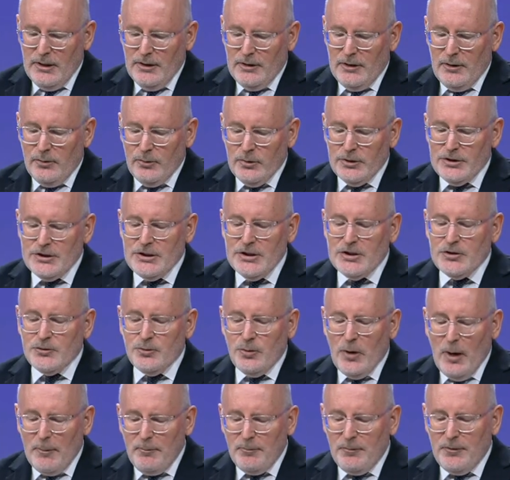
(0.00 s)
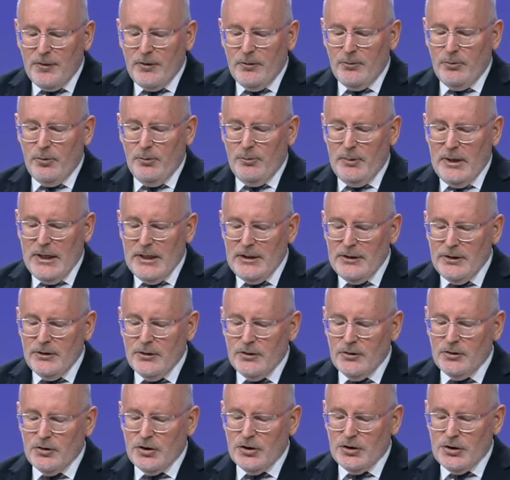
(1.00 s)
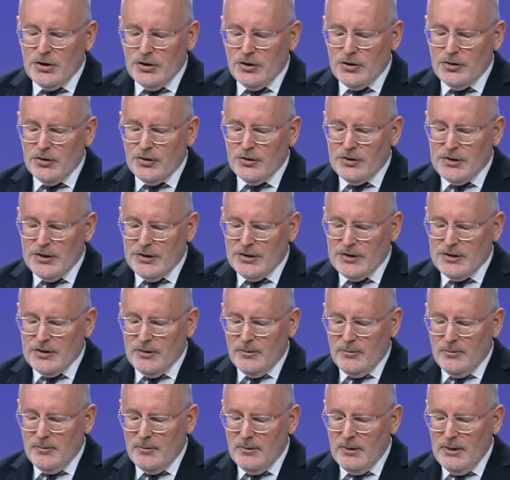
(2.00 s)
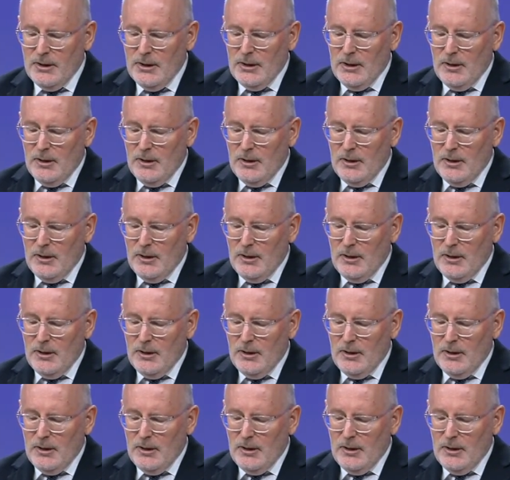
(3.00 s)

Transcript: that would disrupt the Romanian judicial system